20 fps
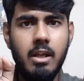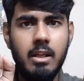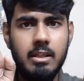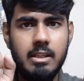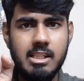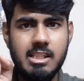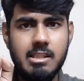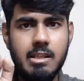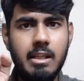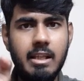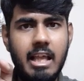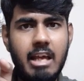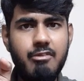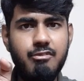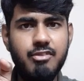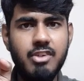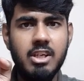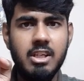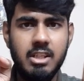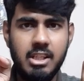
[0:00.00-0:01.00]
This is the
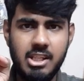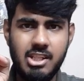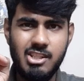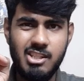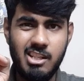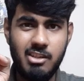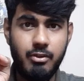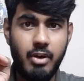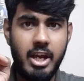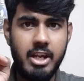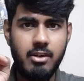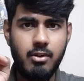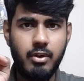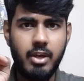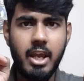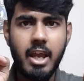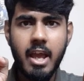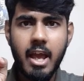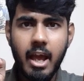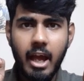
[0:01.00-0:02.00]
left, this is the right.
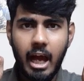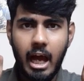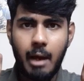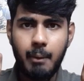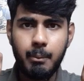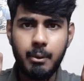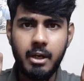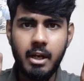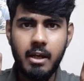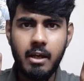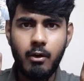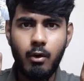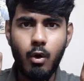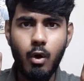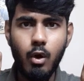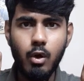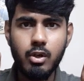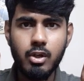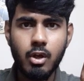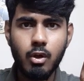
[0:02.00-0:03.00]
Okay, I'm gonna
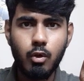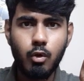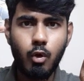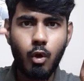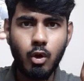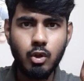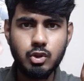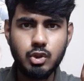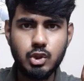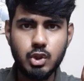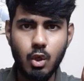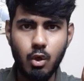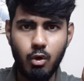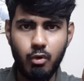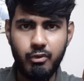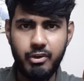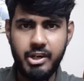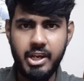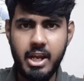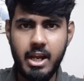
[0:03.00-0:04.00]
hold Control
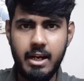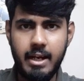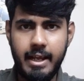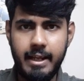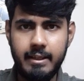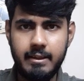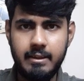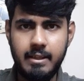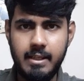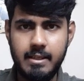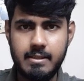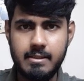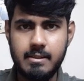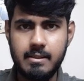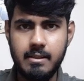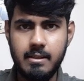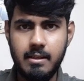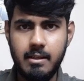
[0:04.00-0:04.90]
over here like this.